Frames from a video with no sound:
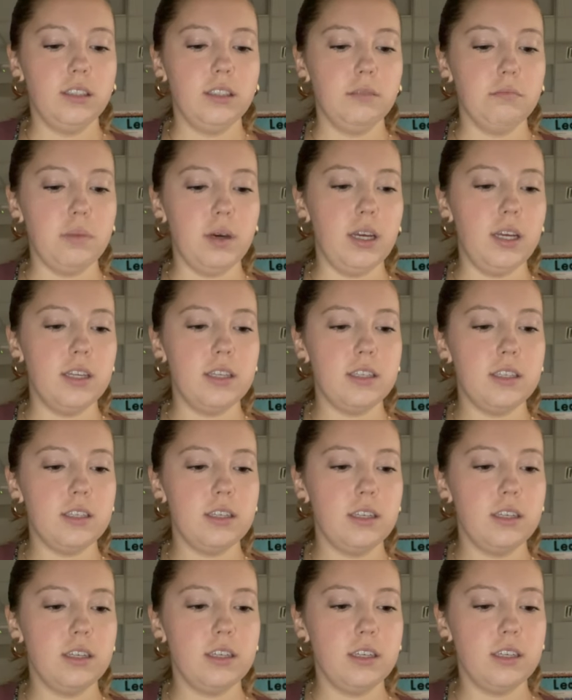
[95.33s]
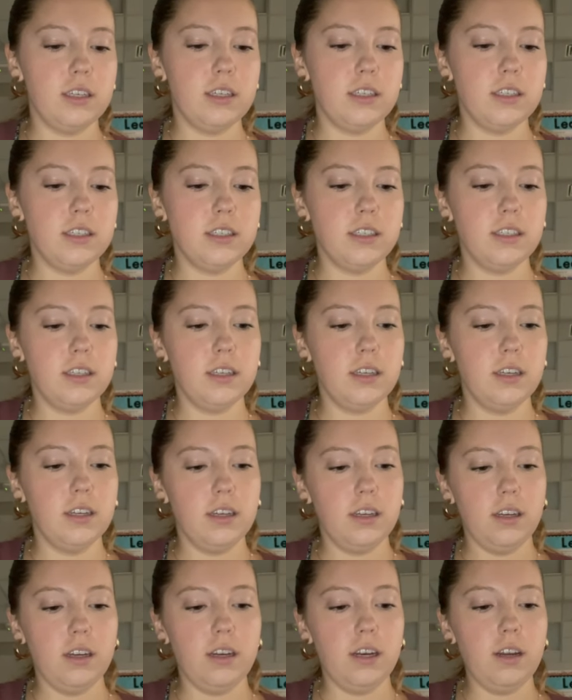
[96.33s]
but
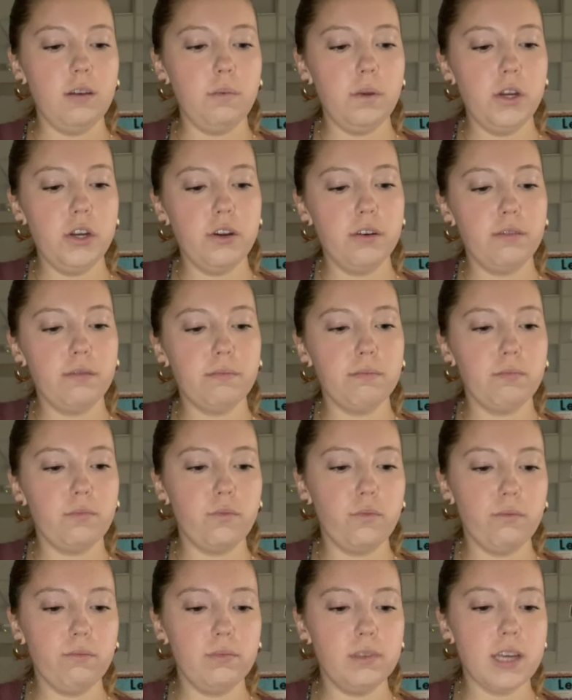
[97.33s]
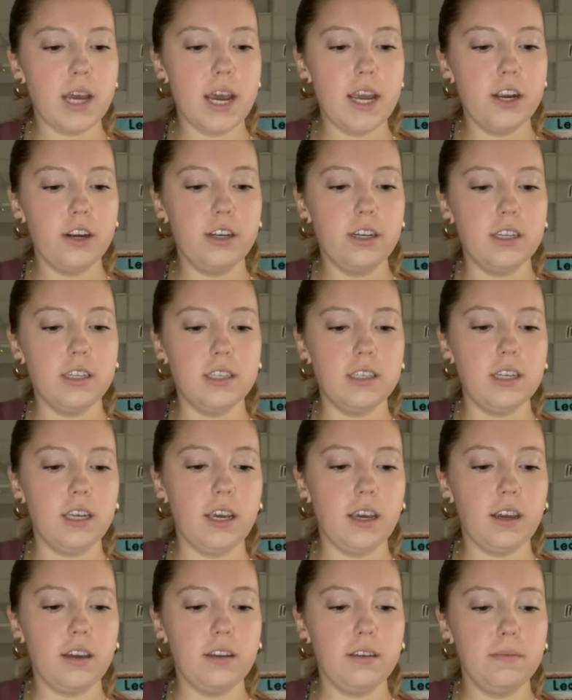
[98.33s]
not when you're tired and
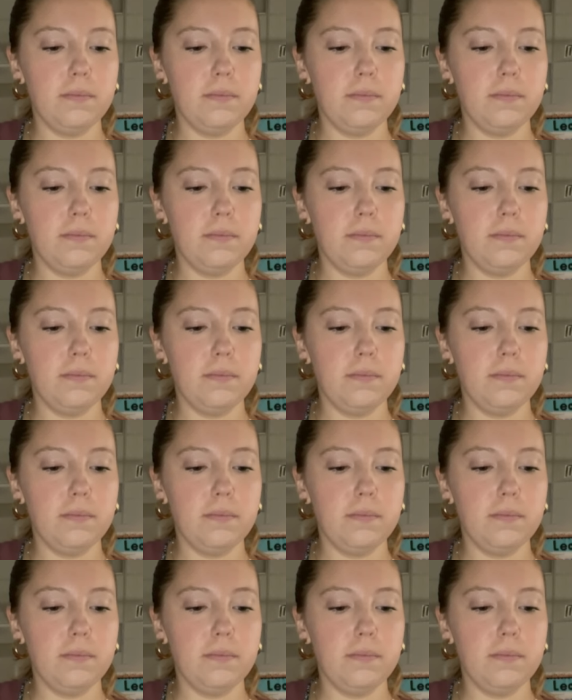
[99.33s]
sick.